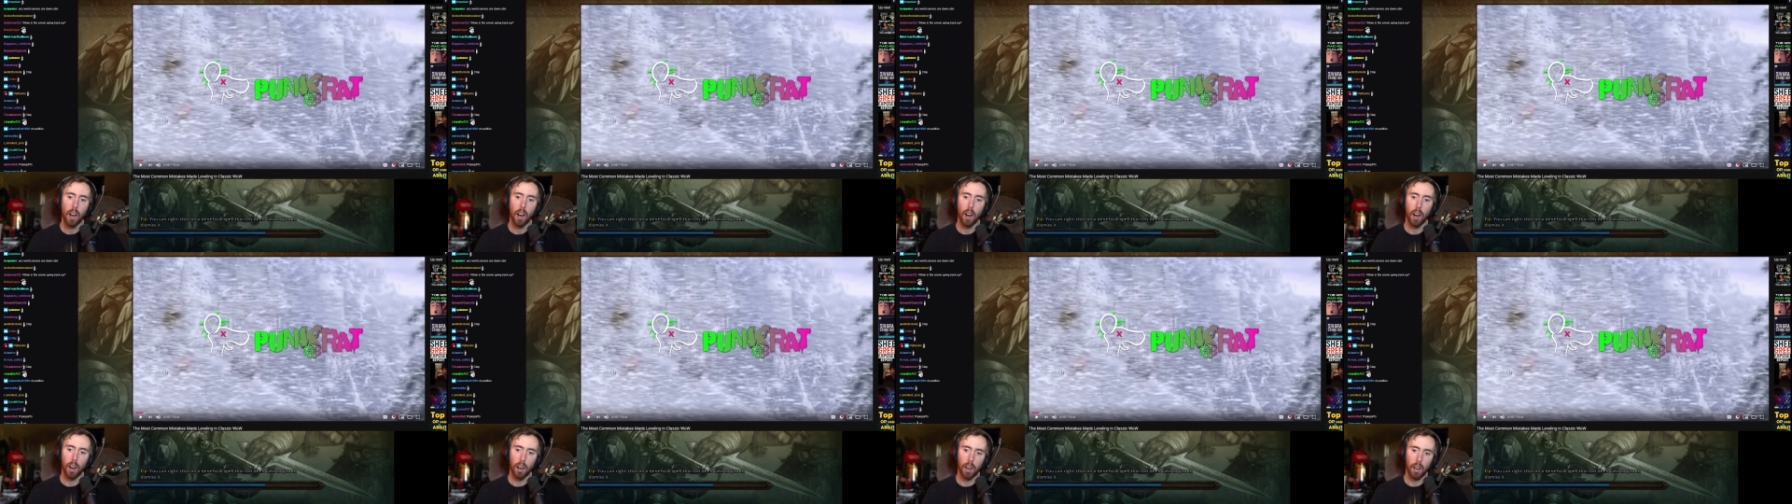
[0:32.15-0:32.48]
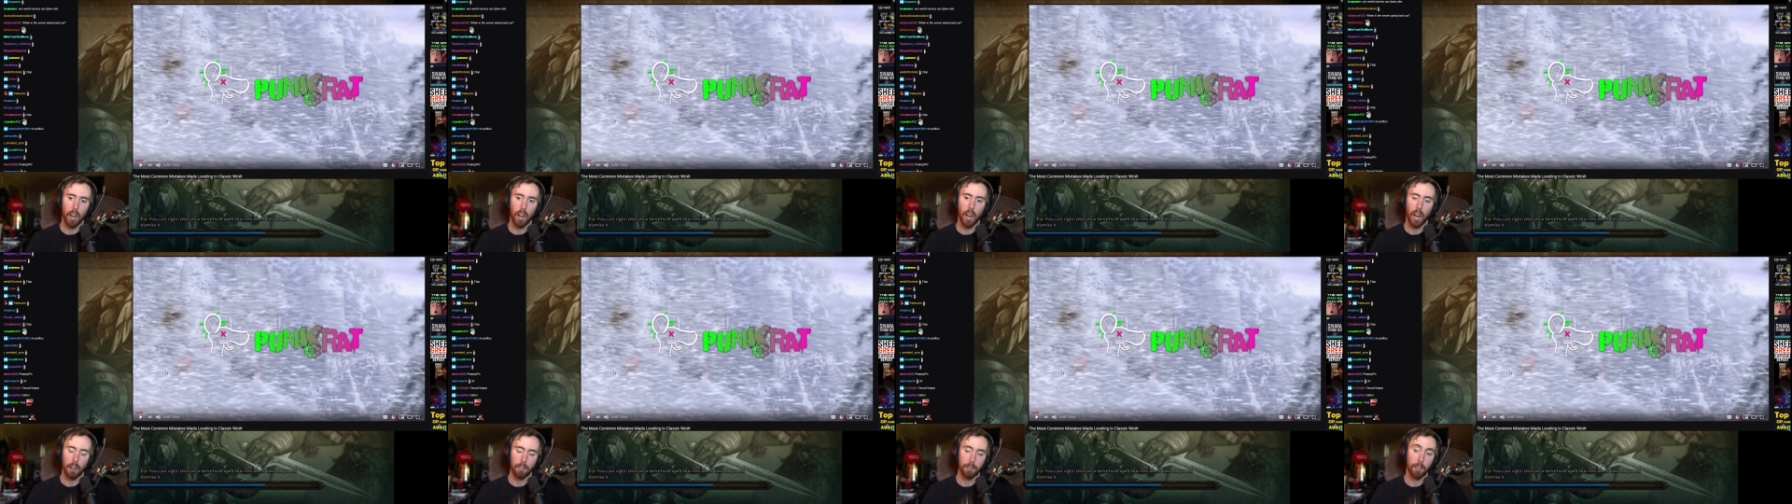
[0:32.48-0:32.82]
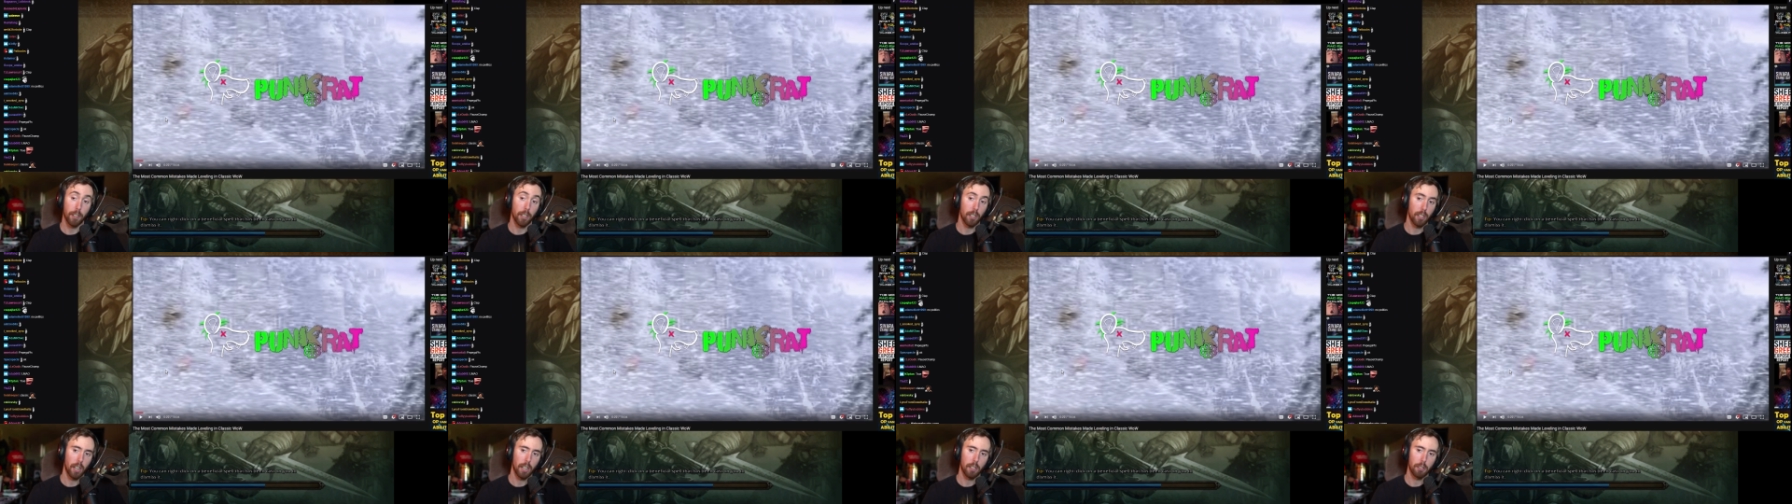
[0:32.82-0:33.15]
uh, I
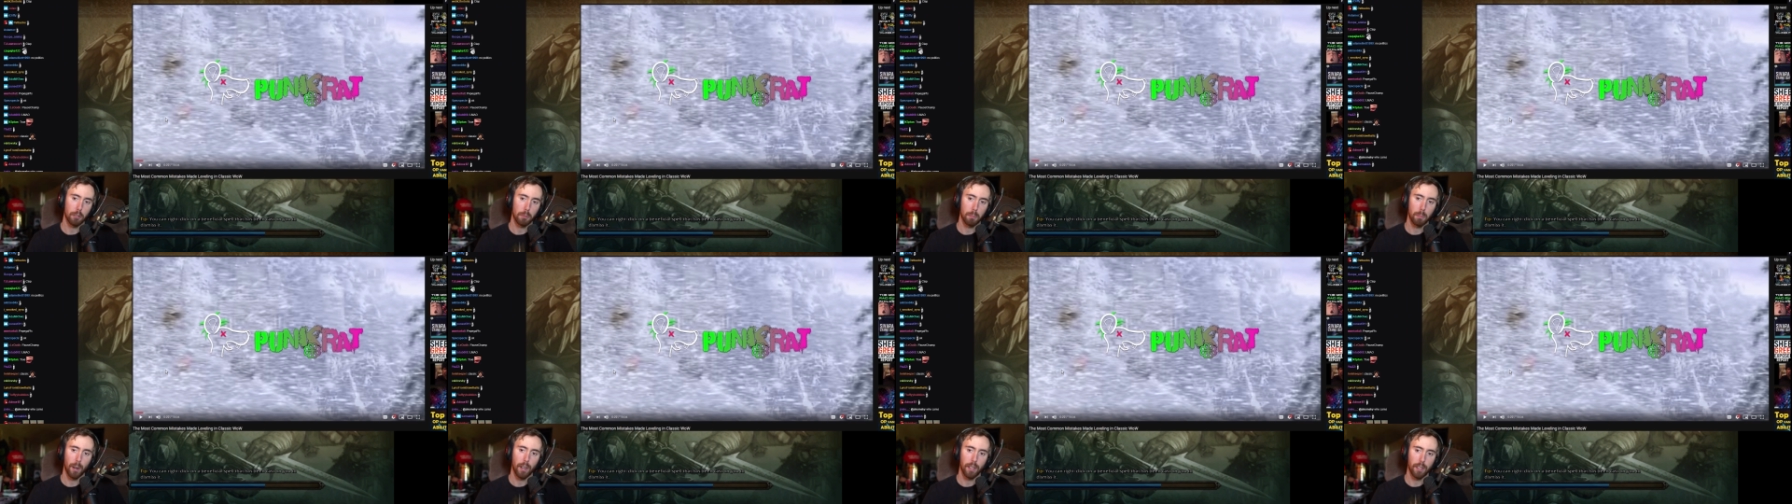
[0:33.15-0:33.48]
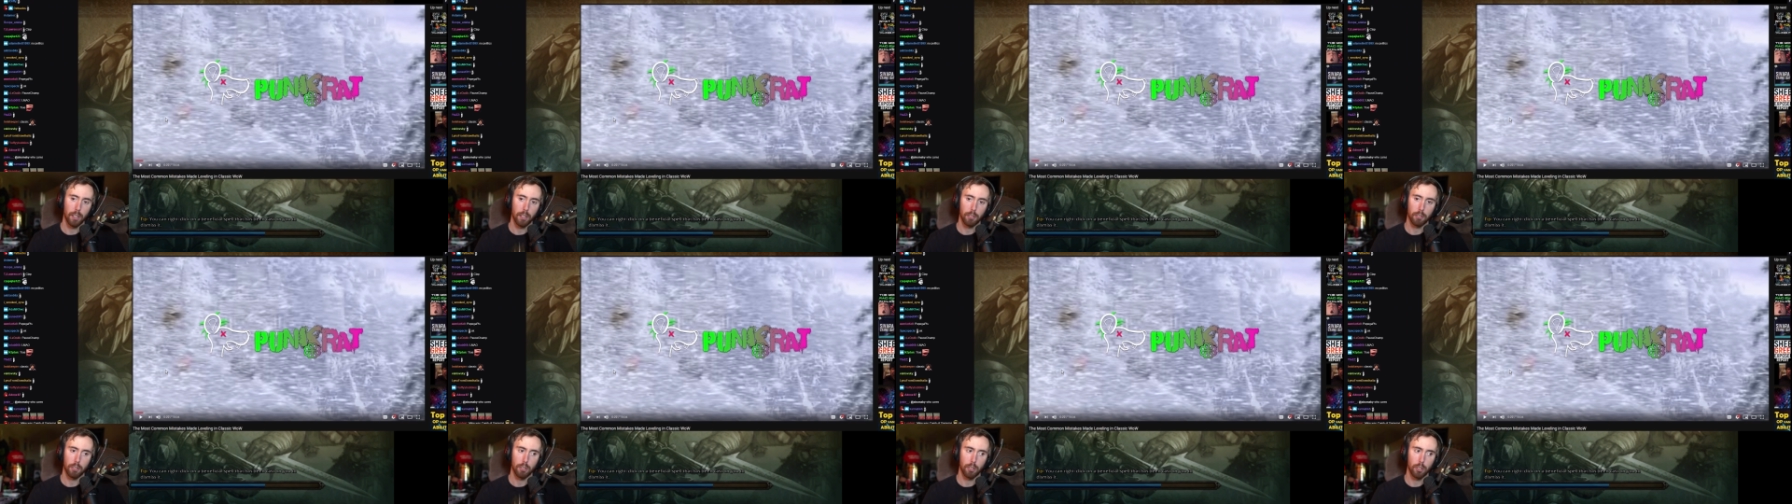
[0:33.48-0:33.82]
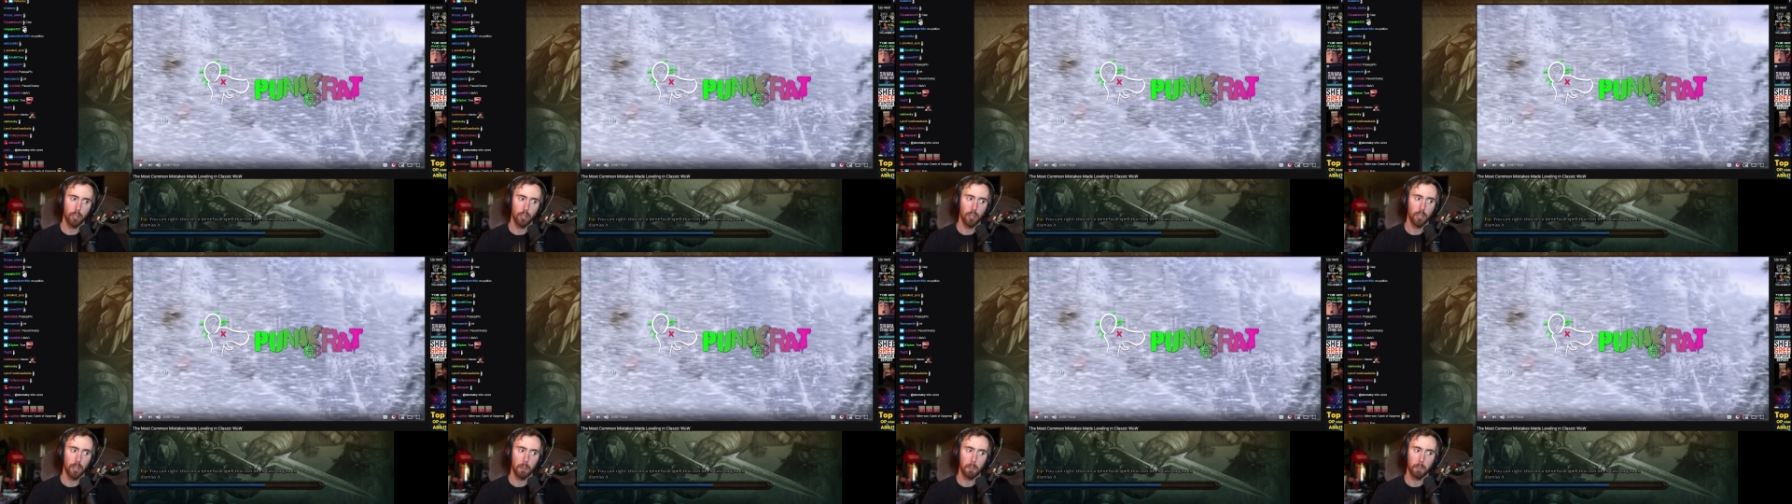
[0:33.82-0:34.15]
figured I'd just play this and
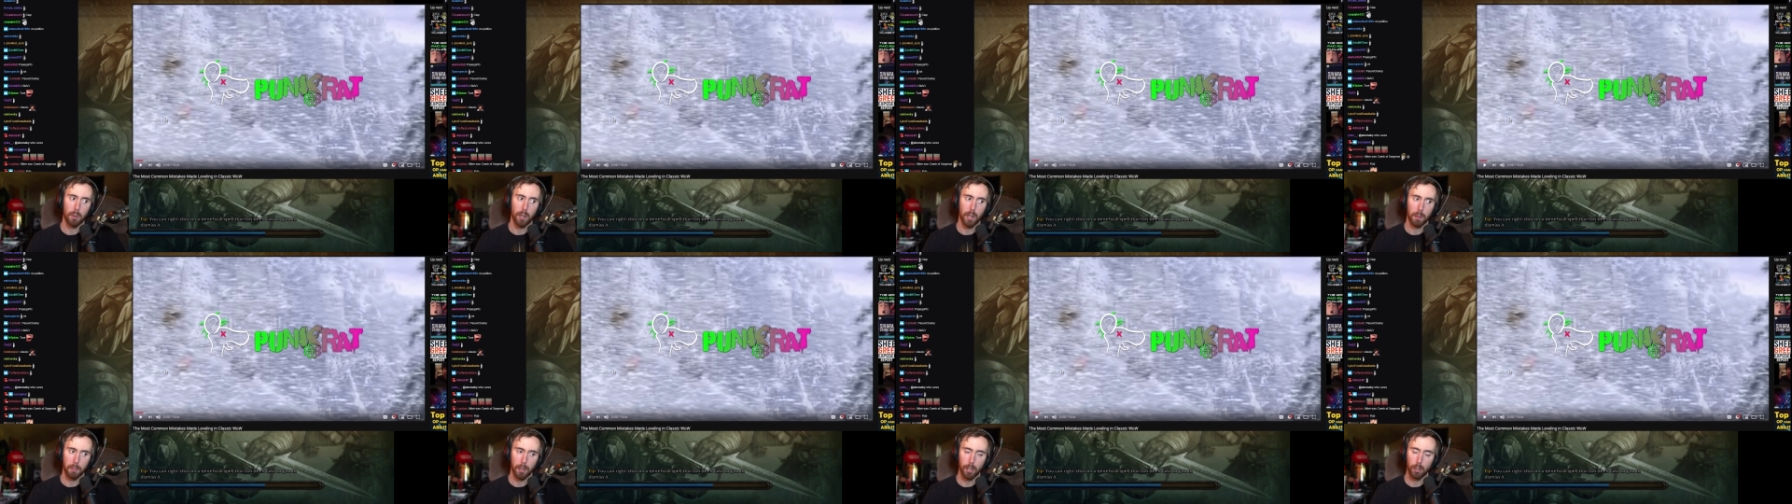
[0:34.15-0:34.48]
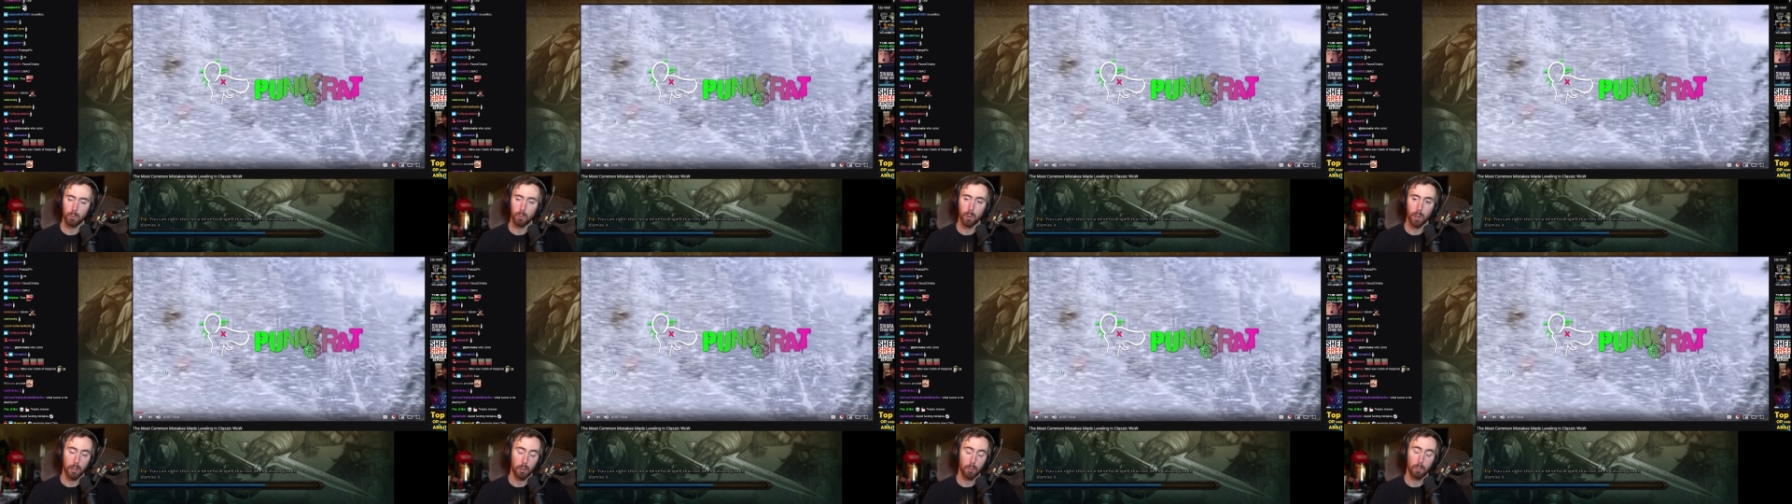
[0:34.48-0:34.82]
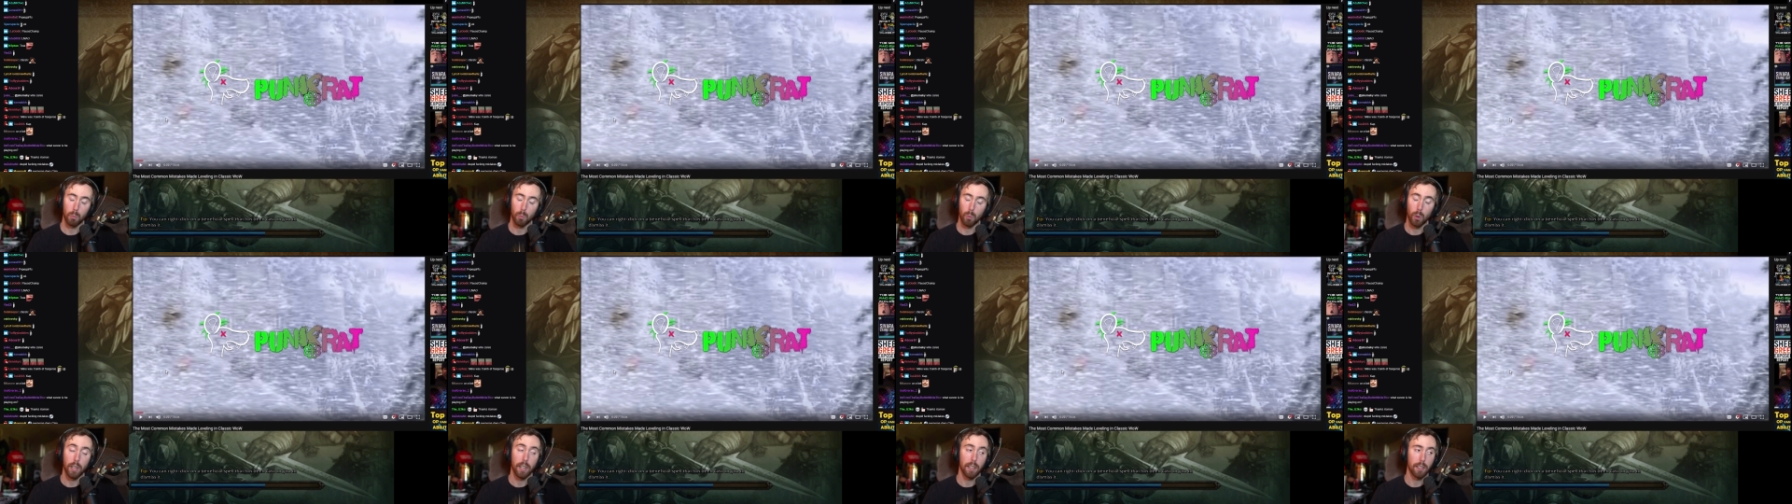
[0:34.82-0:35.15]
show them pretty much what, what it